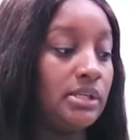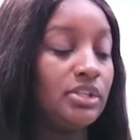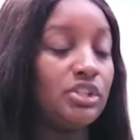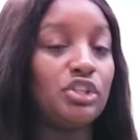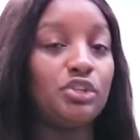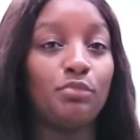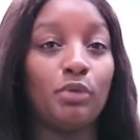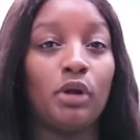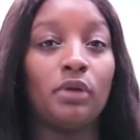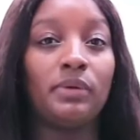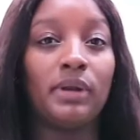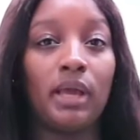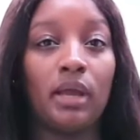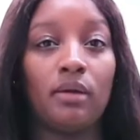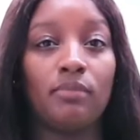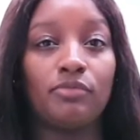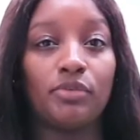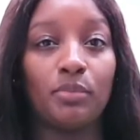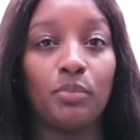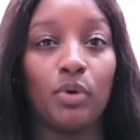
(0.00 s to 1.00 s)
Tomorrow when I
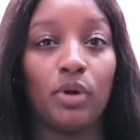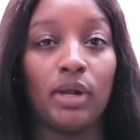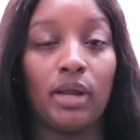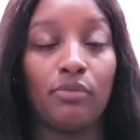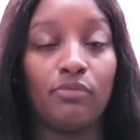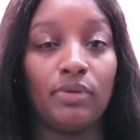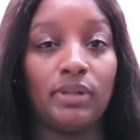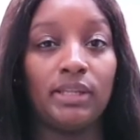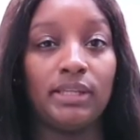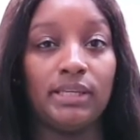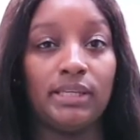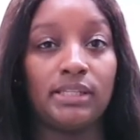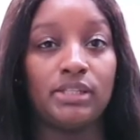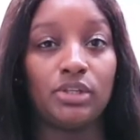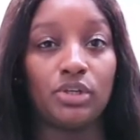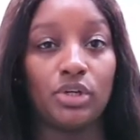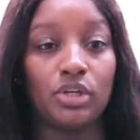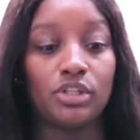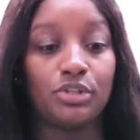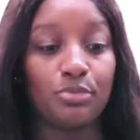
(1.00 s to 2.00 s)
come from work, I really need to
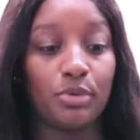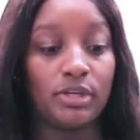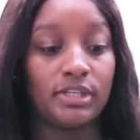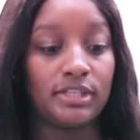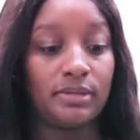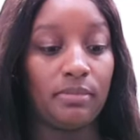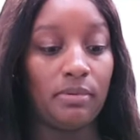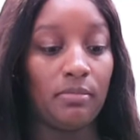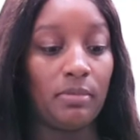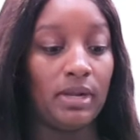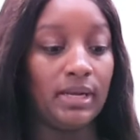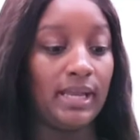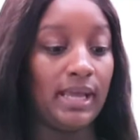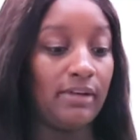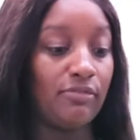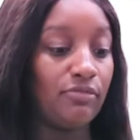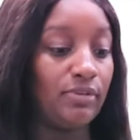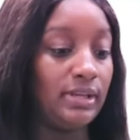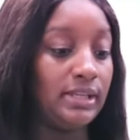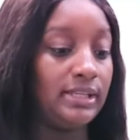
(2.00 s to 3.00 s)
cook. Tomorrow's gonna be Monday. I
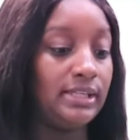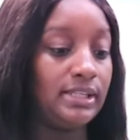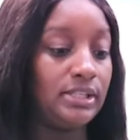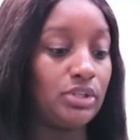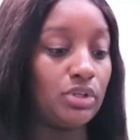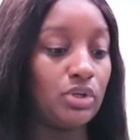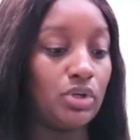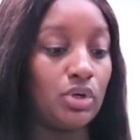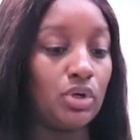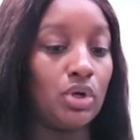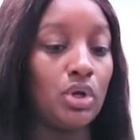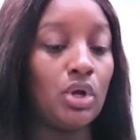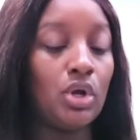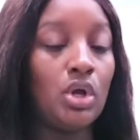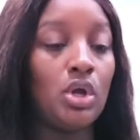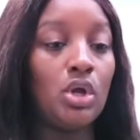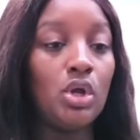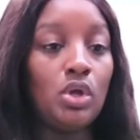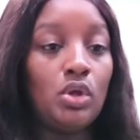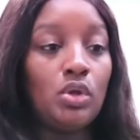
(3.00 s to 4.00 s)
really need to cook
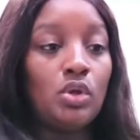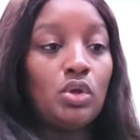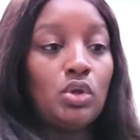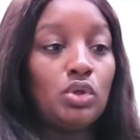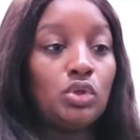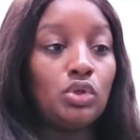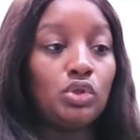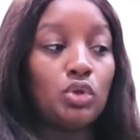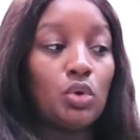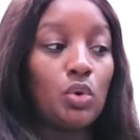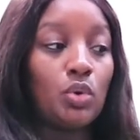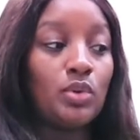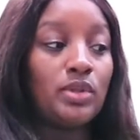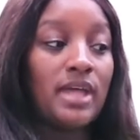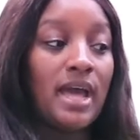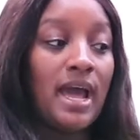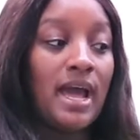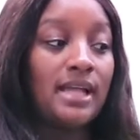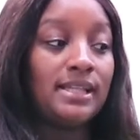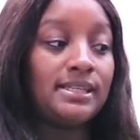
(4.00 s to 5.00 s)
so
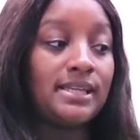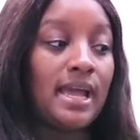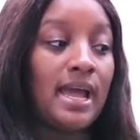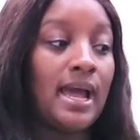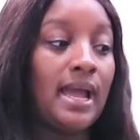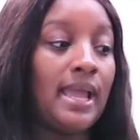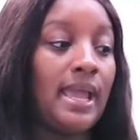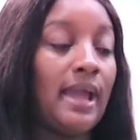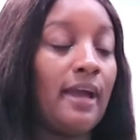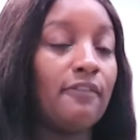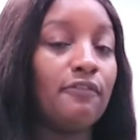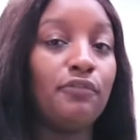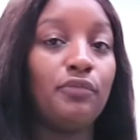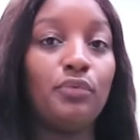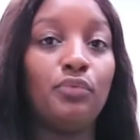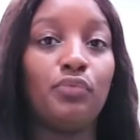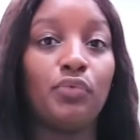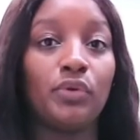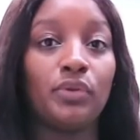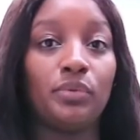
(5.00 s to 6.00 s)
that I have
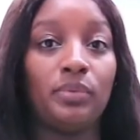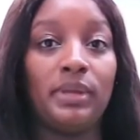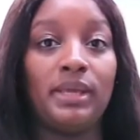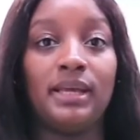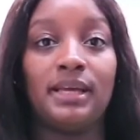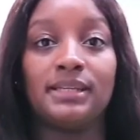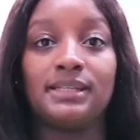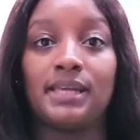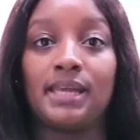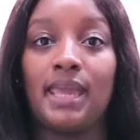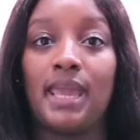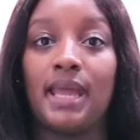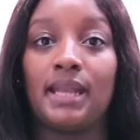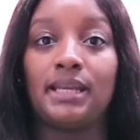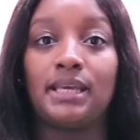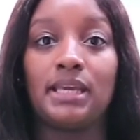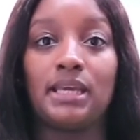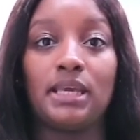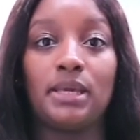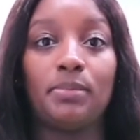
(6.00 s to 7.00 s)
food for the week because I
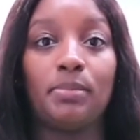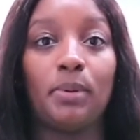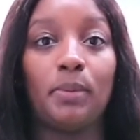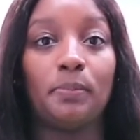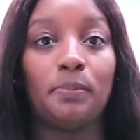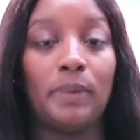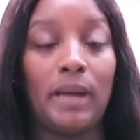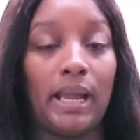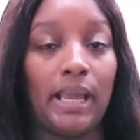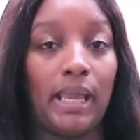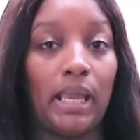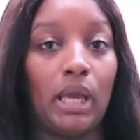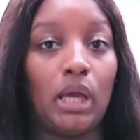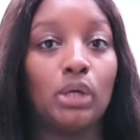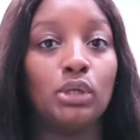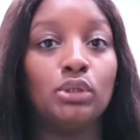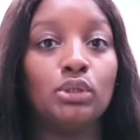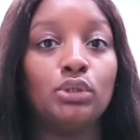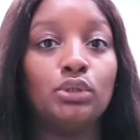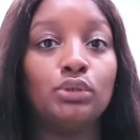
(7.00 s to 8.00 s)
can't keep buying
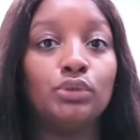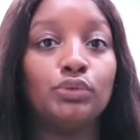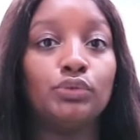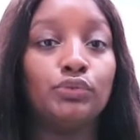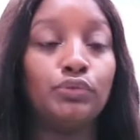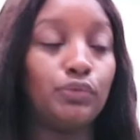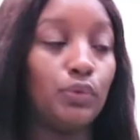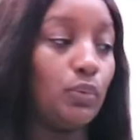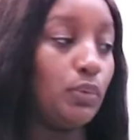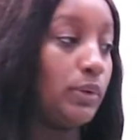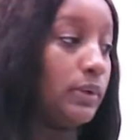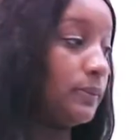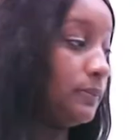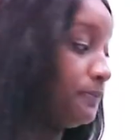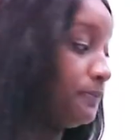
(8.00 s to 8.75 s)
food.